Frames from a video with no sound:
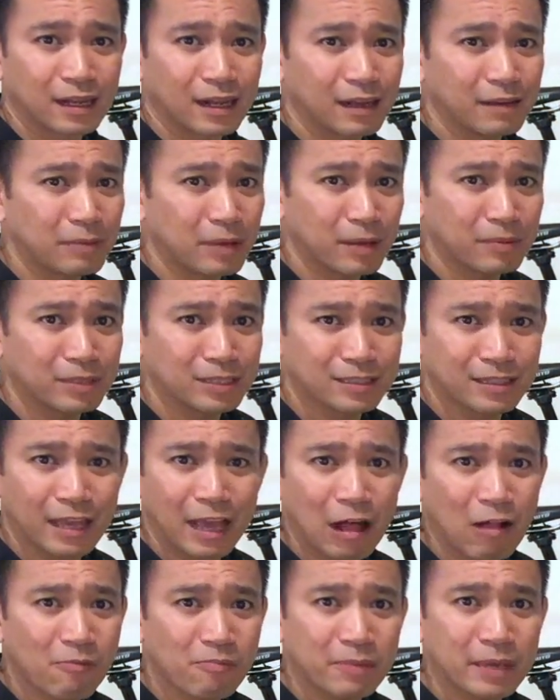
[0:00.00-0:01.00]
I mean,
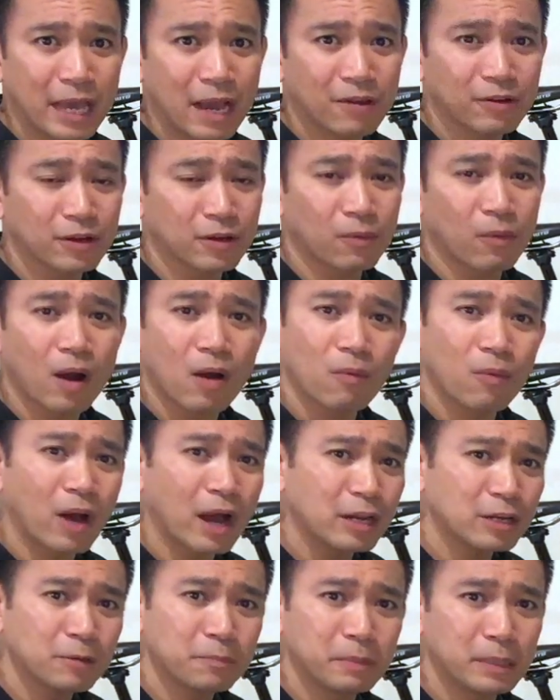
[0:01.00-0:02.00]
help me out here.
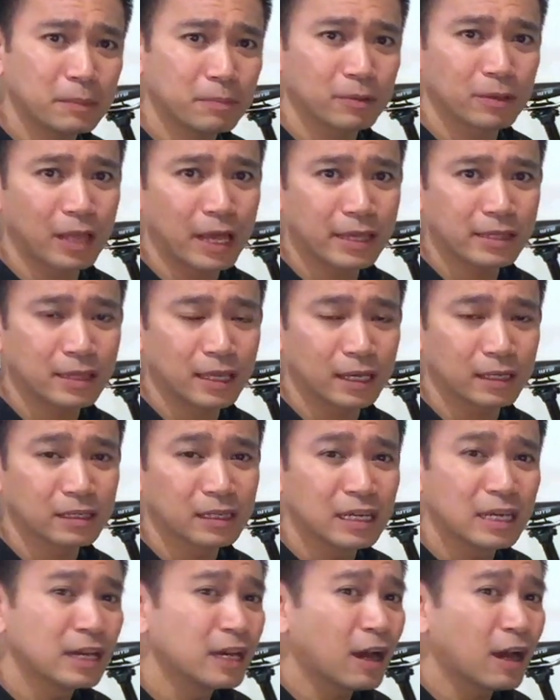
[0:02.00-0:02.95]
Why do people like that?